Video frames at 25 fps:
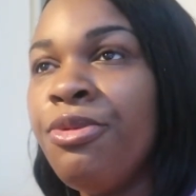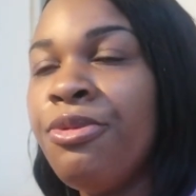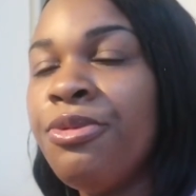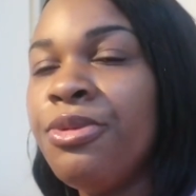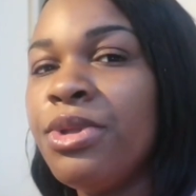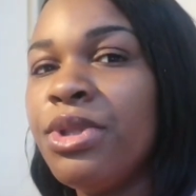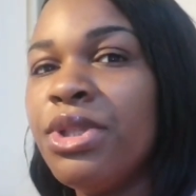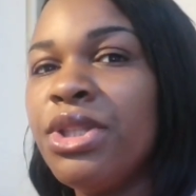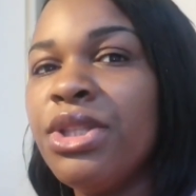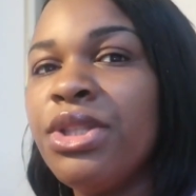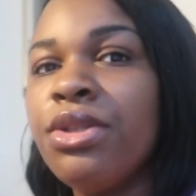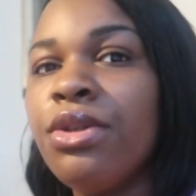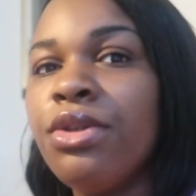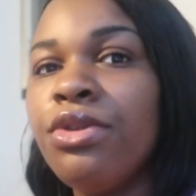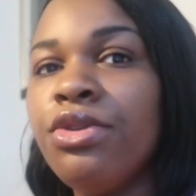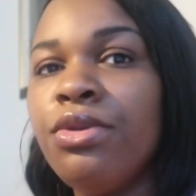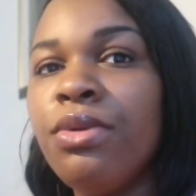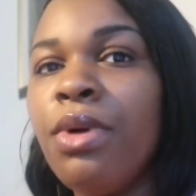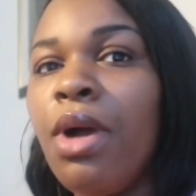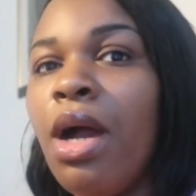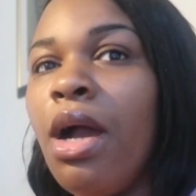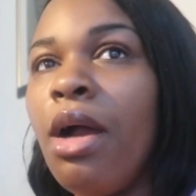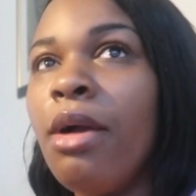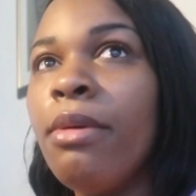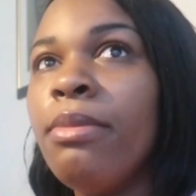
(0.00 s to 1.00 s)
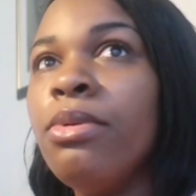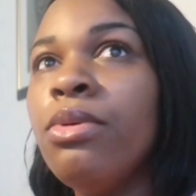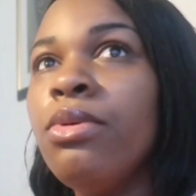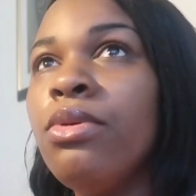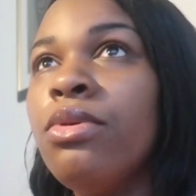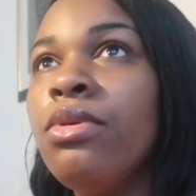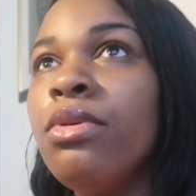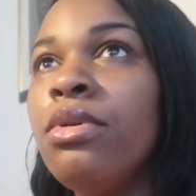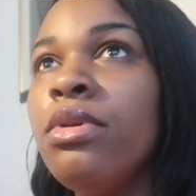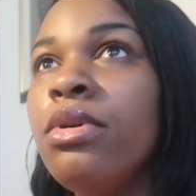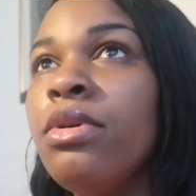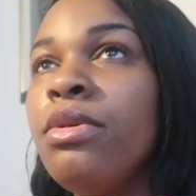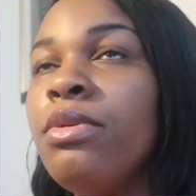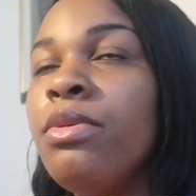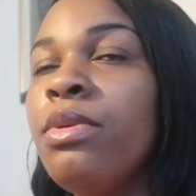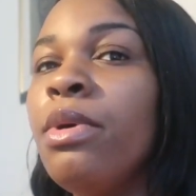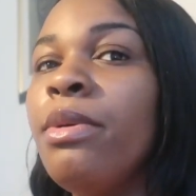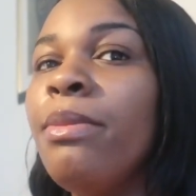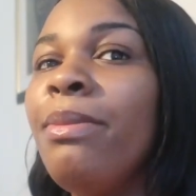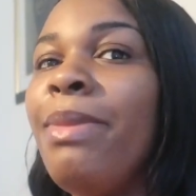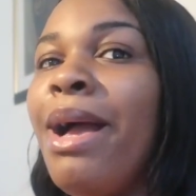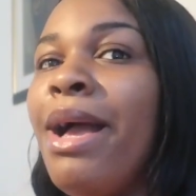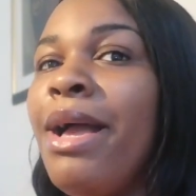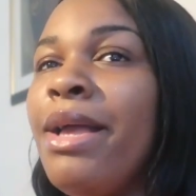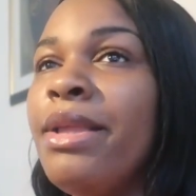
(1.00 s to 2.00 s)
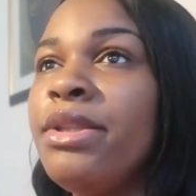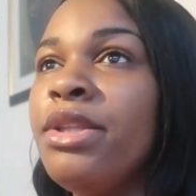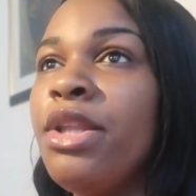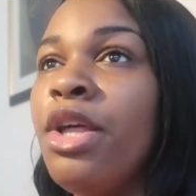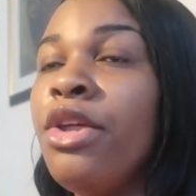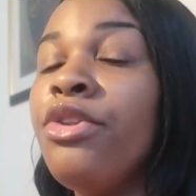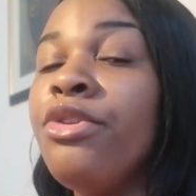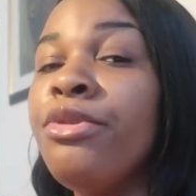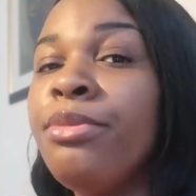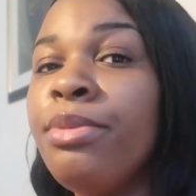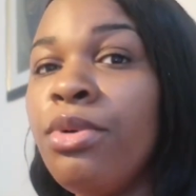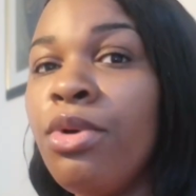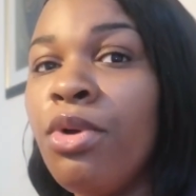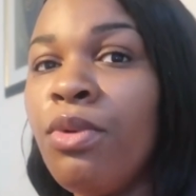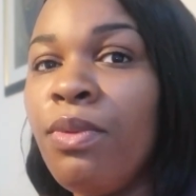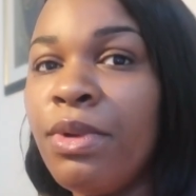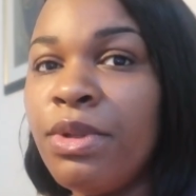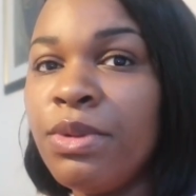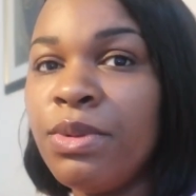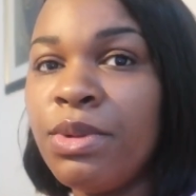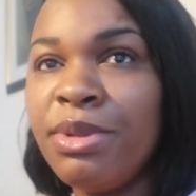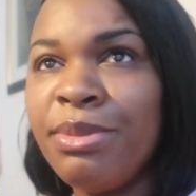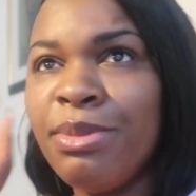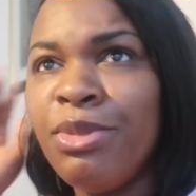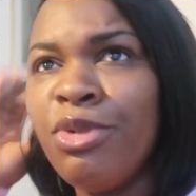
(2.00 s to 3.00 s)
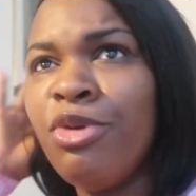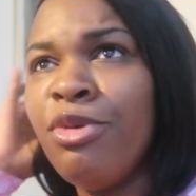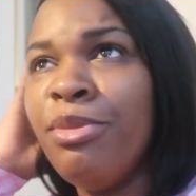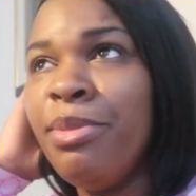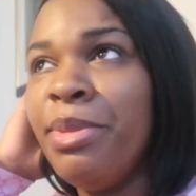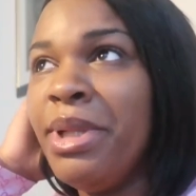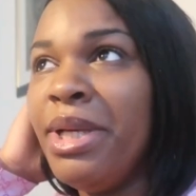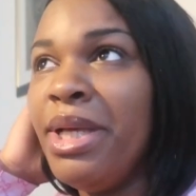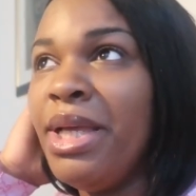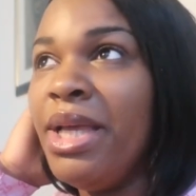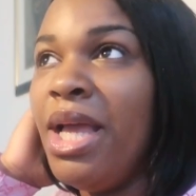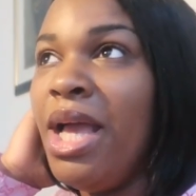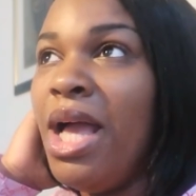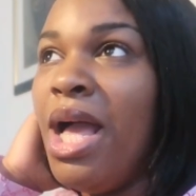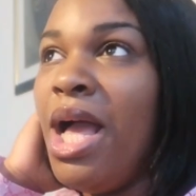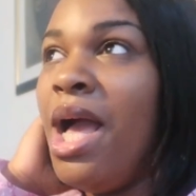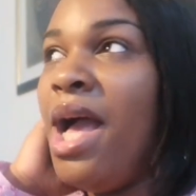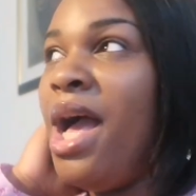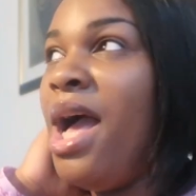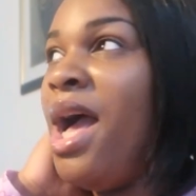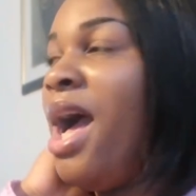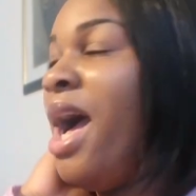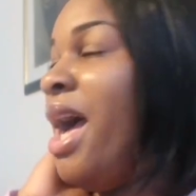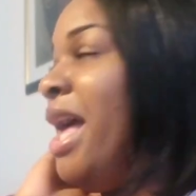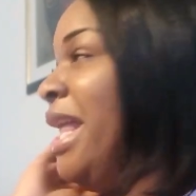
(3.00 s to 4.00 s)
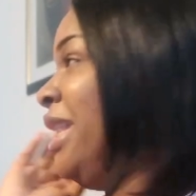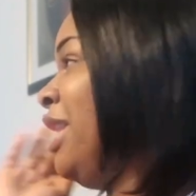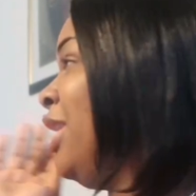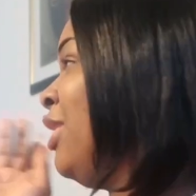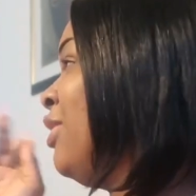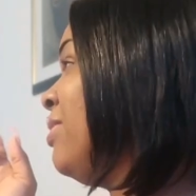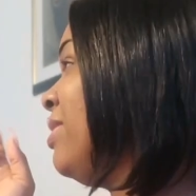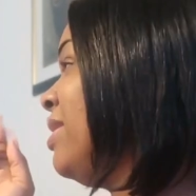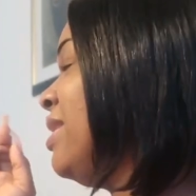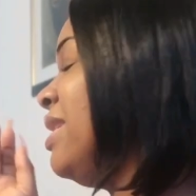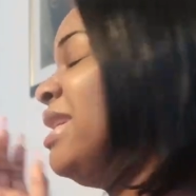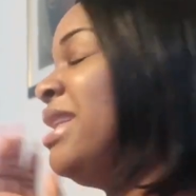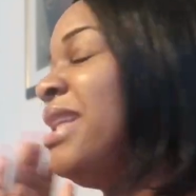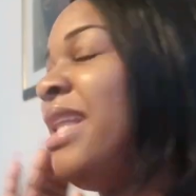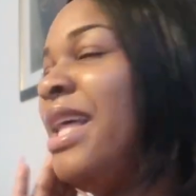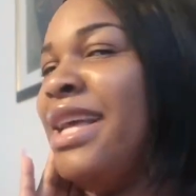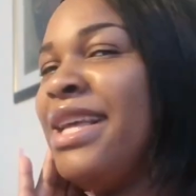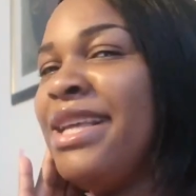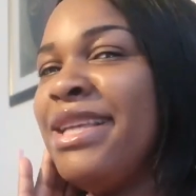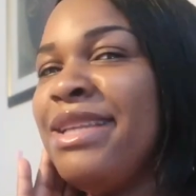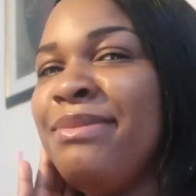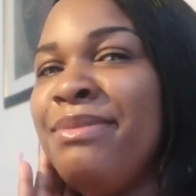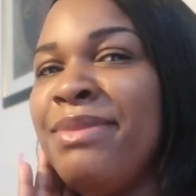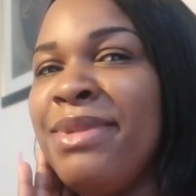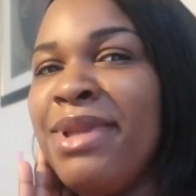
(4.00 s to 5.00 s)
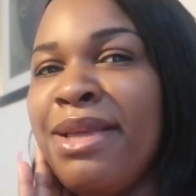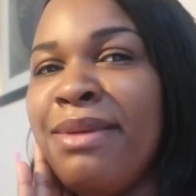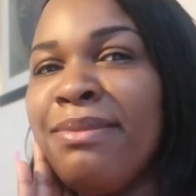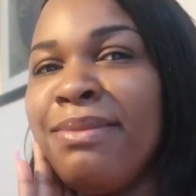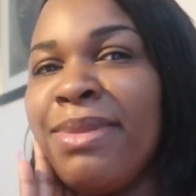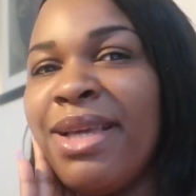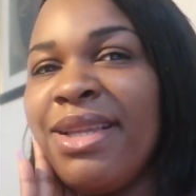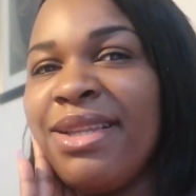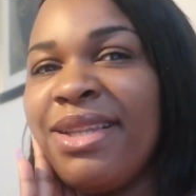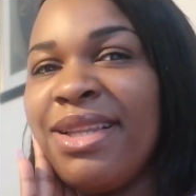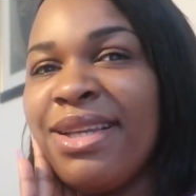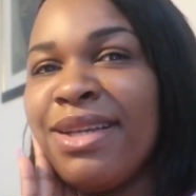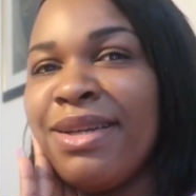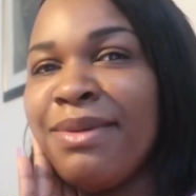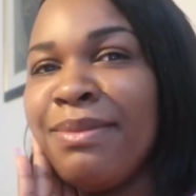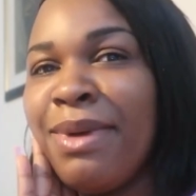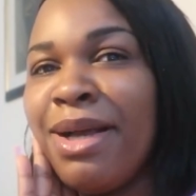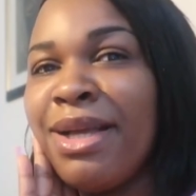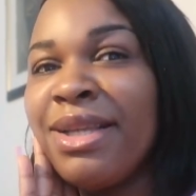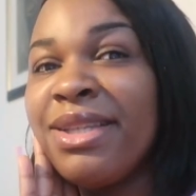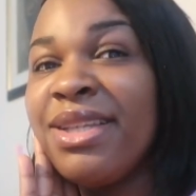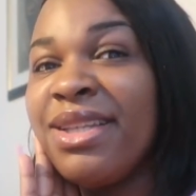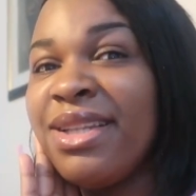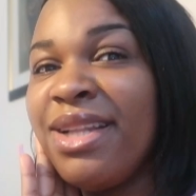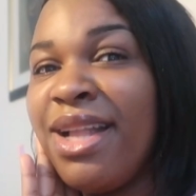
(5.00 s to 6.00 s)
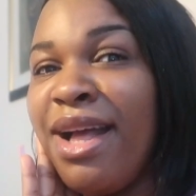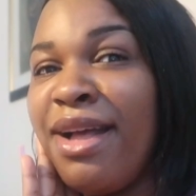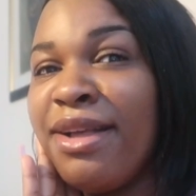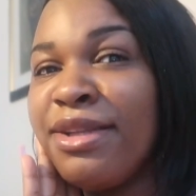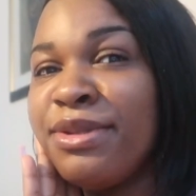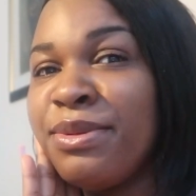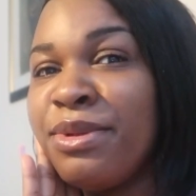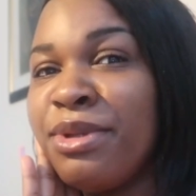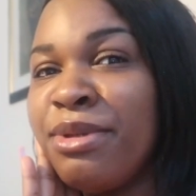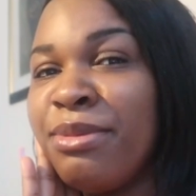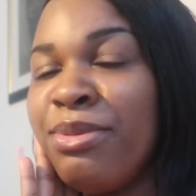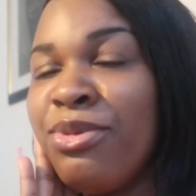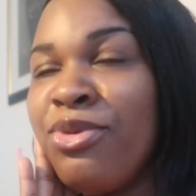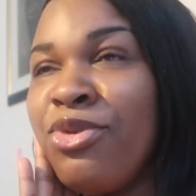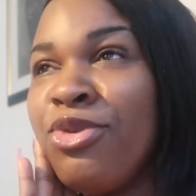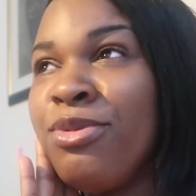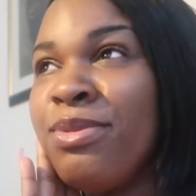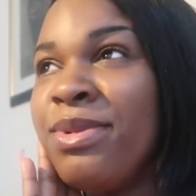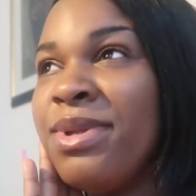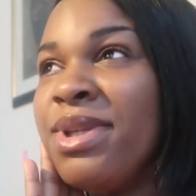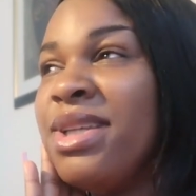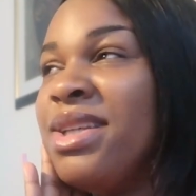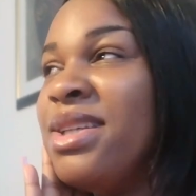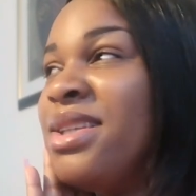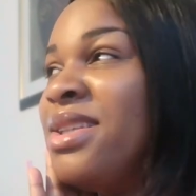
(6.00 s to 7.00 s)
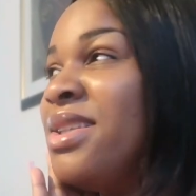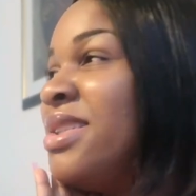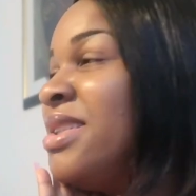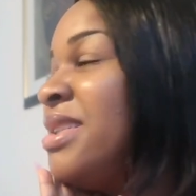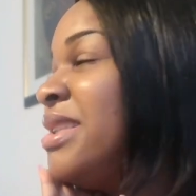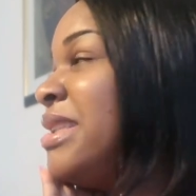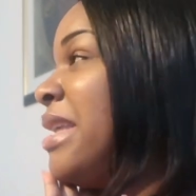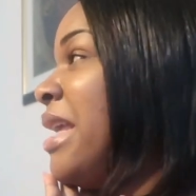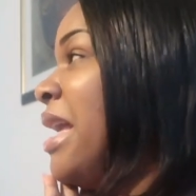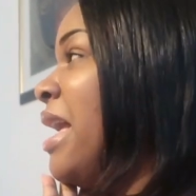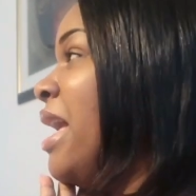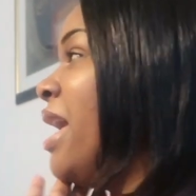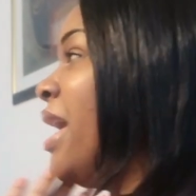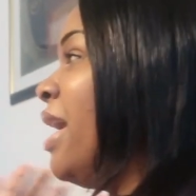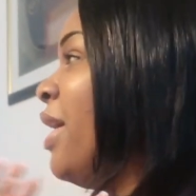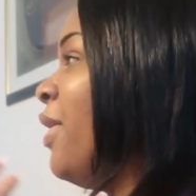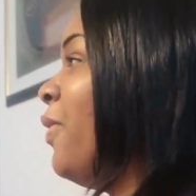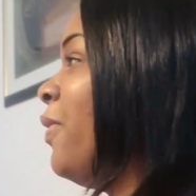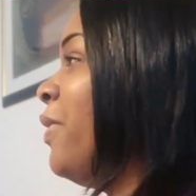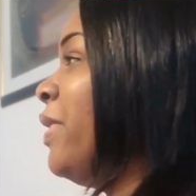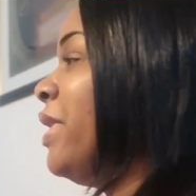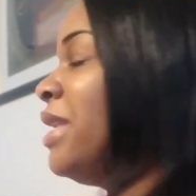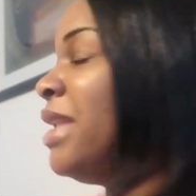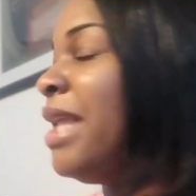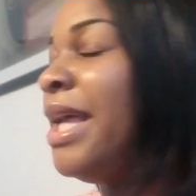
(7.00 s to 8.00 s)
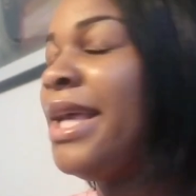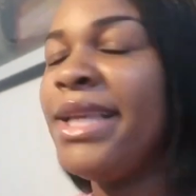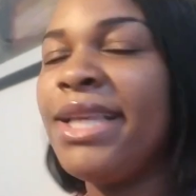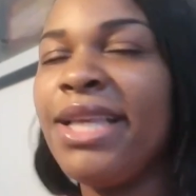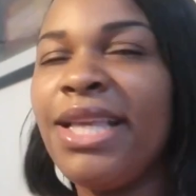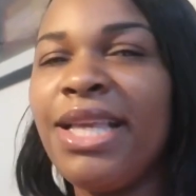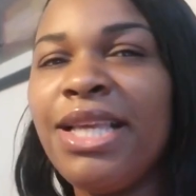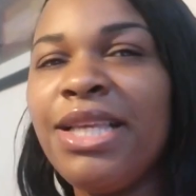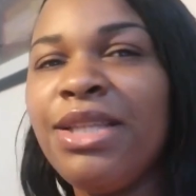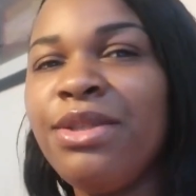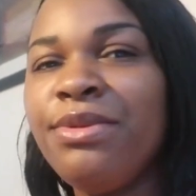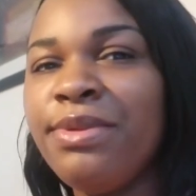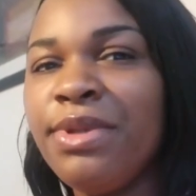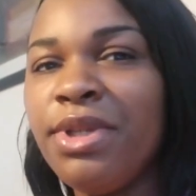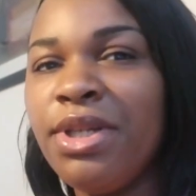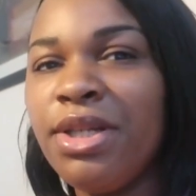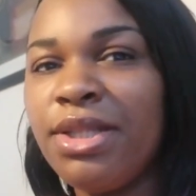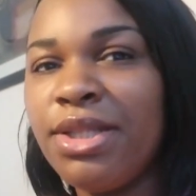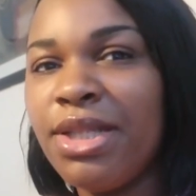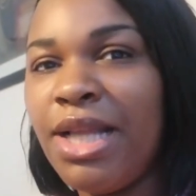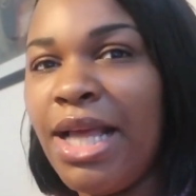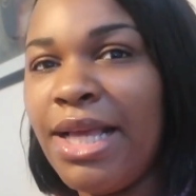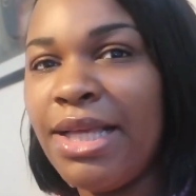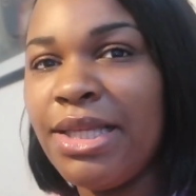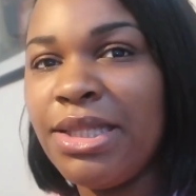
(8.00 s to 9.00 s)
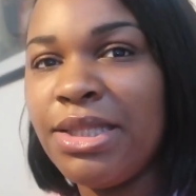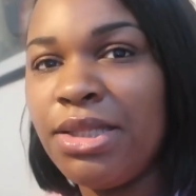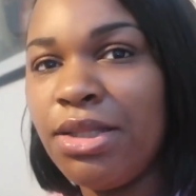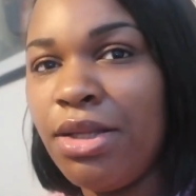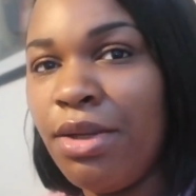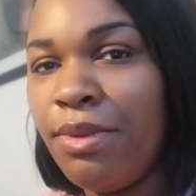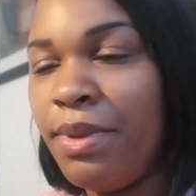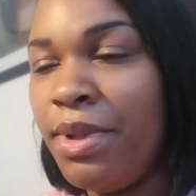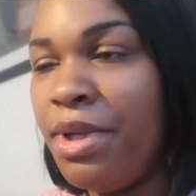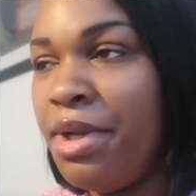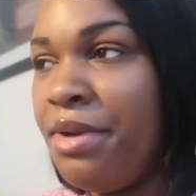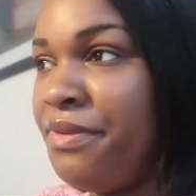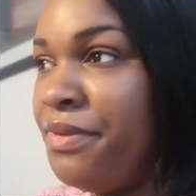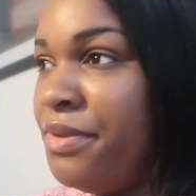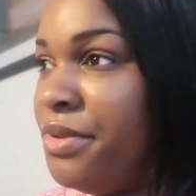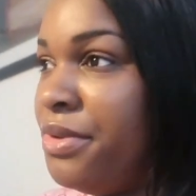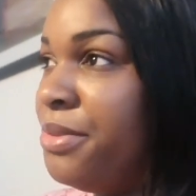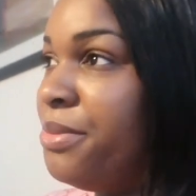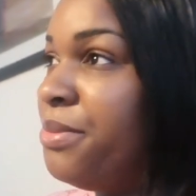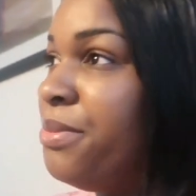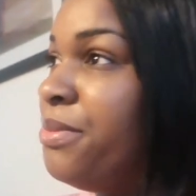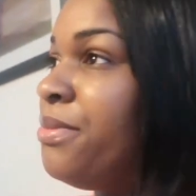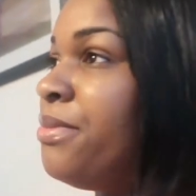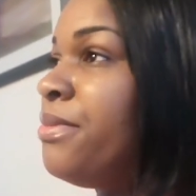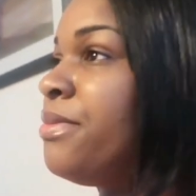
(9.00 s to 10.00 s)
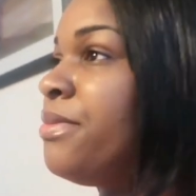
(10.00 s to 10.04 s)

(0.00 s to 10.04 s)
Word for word: We was just gonna do our pool or buy another pool once we move. But low key like me and Bay thinking about getting a house with a pool because we like it. It's real nice or whatever.